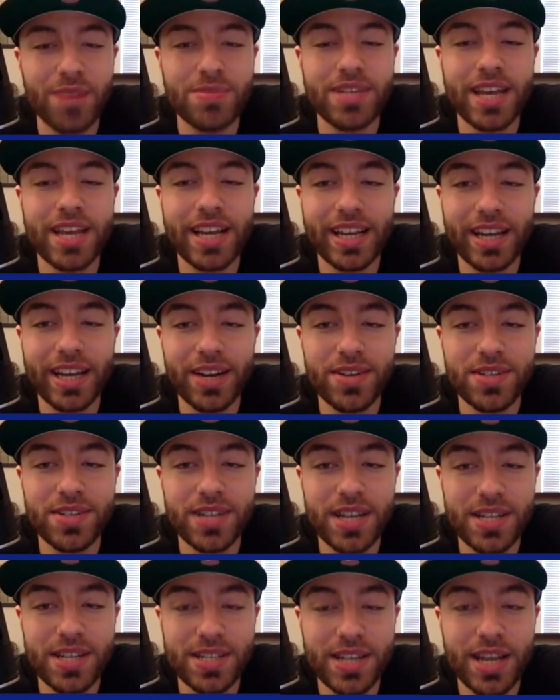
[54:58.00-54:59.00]
Take care,
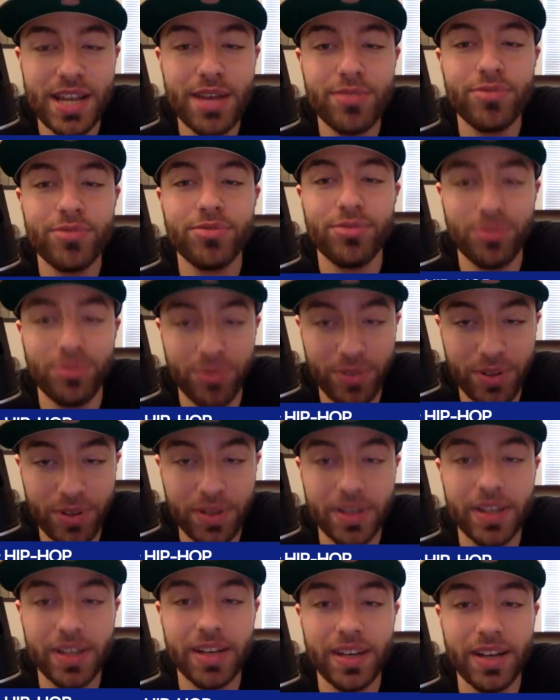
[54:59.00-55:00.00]
stay safe,
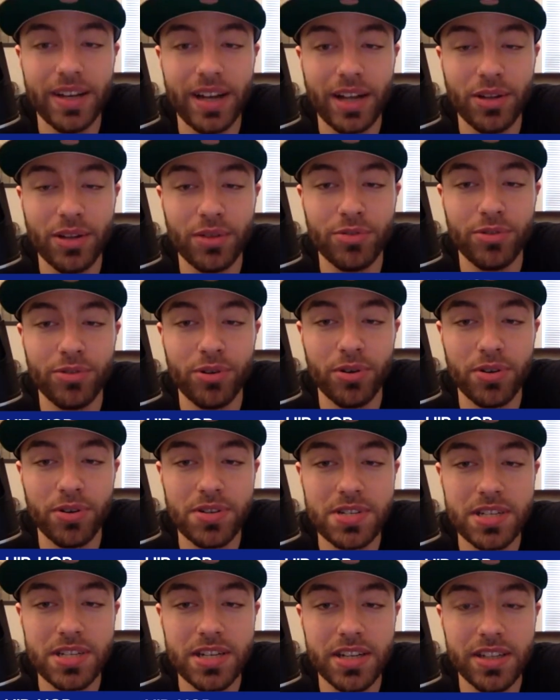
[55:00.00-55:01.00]
and I look forward to
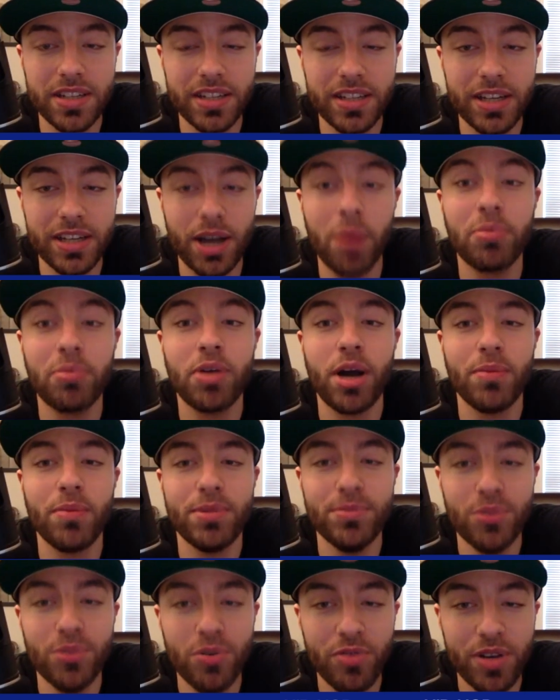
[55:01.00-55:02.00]
seeing the
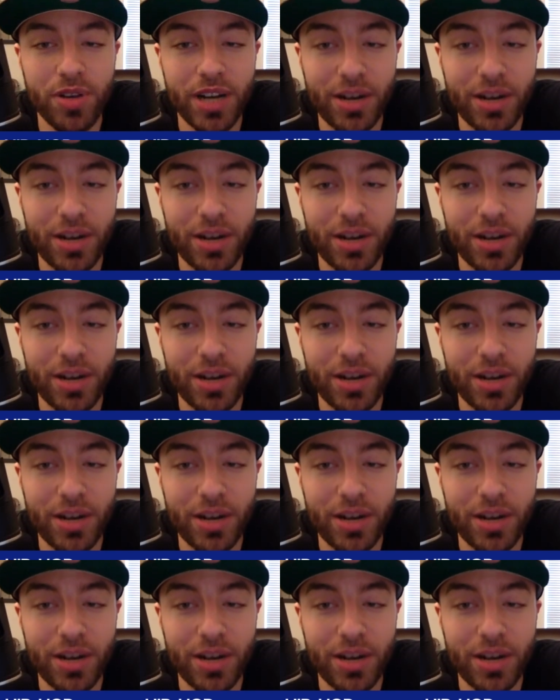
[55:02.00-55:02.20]
upcoming movie and